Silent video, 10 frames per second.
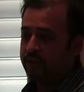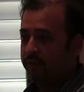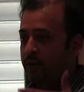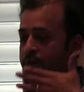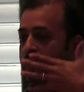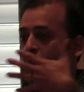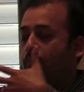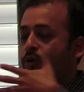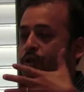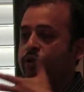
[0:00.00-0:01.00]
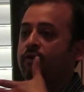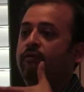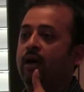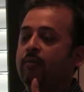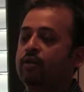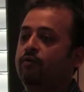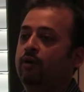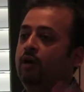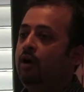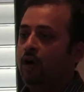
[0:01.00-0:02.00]
and we are using composites of fibers
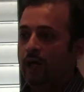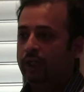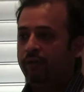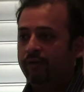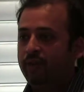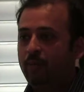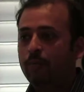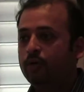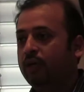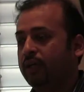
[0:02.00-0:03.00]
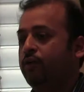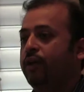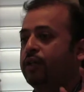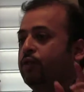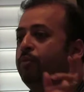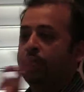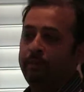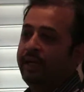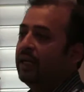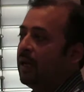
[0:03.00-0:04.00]
for all the way from optoelectronics to
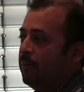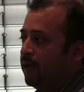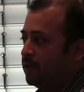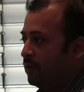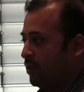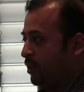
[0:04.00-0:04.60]
biomedical applications,